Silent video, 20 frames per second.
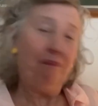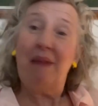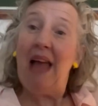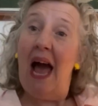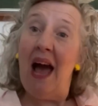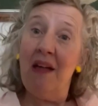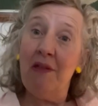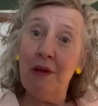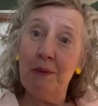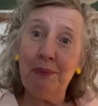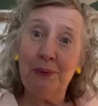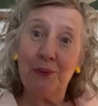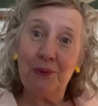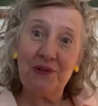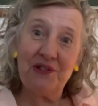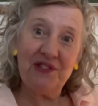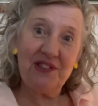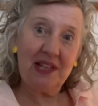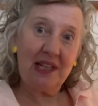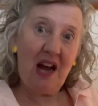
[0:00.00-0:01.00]
Other
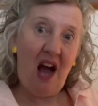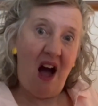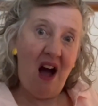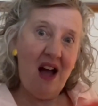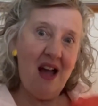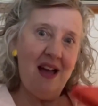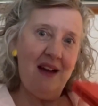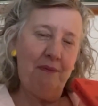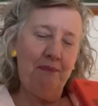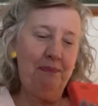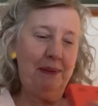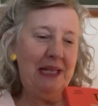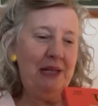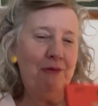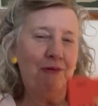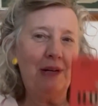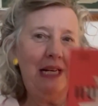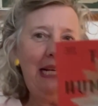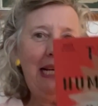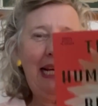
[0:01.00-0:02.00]
books that I have been
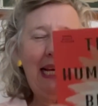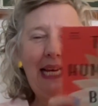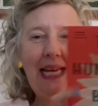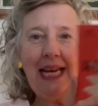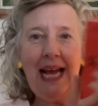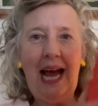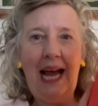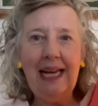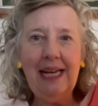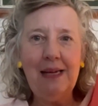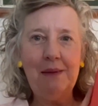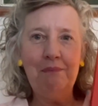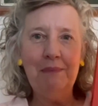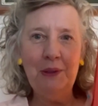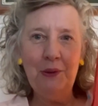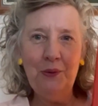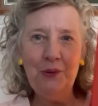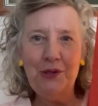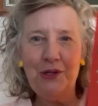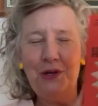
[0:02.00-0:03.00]
reading, Kate
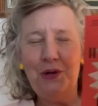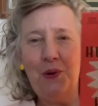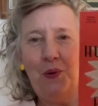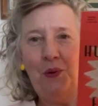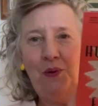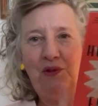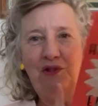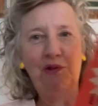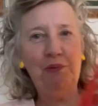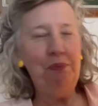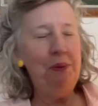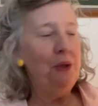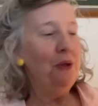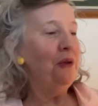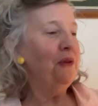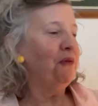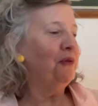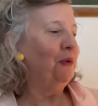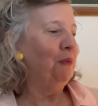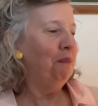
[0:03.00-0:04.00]
Mildenhall's
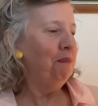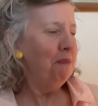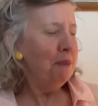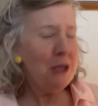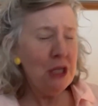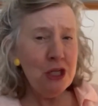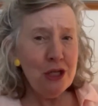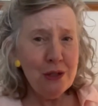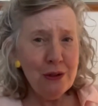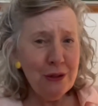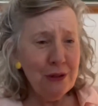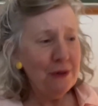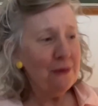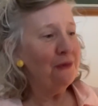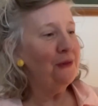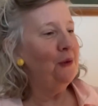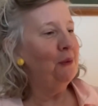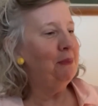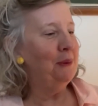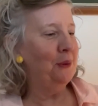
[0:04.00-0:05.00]
beautiful,
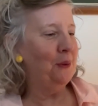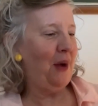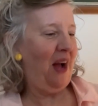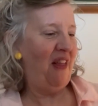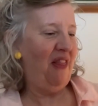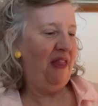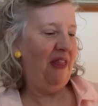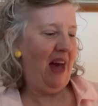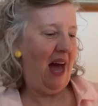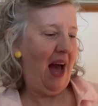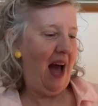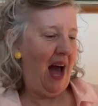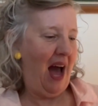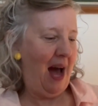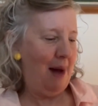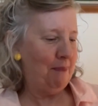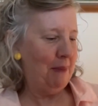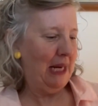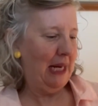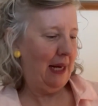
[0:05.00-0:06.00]
beautiful book, The
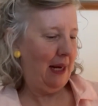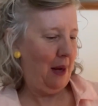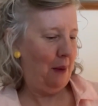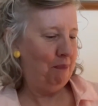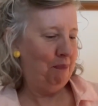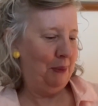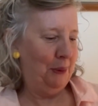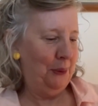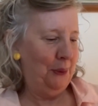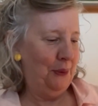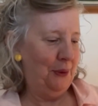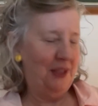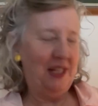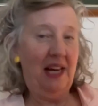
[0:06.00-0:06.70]
Hummingbird